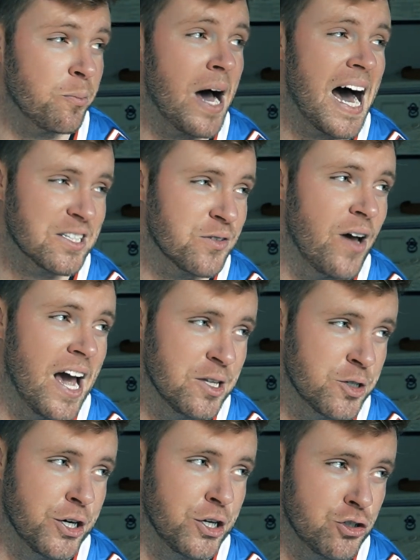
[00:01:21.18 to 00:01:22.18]
Pats
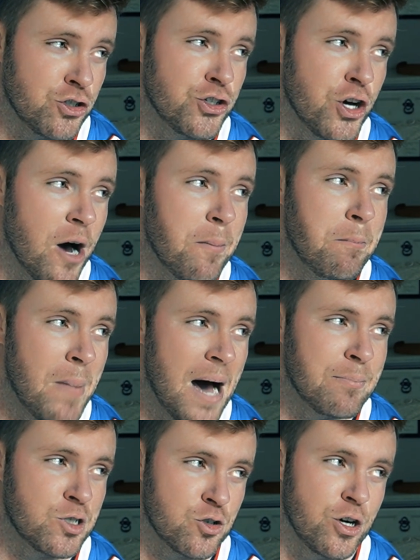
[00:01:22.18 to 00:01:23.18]
fans are gonna jump
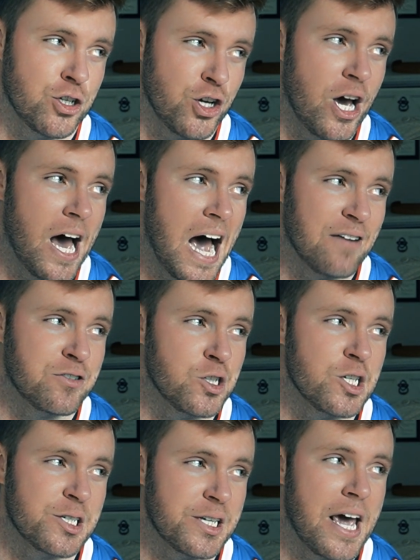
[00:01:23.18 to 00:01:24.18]
Matt Patricia after
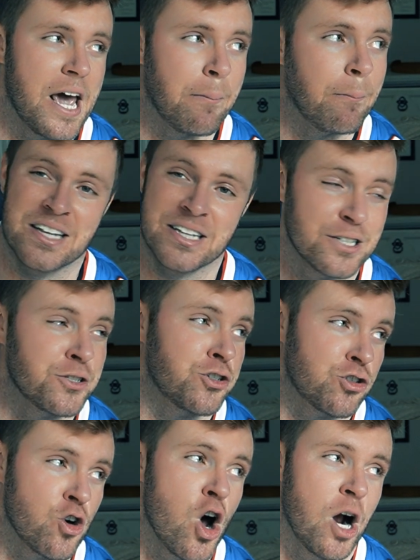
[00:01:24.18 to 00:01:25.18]
this game. I think it's a
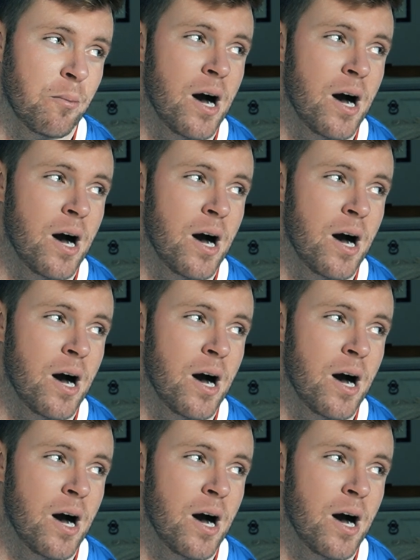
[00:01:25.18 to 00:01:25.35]
strong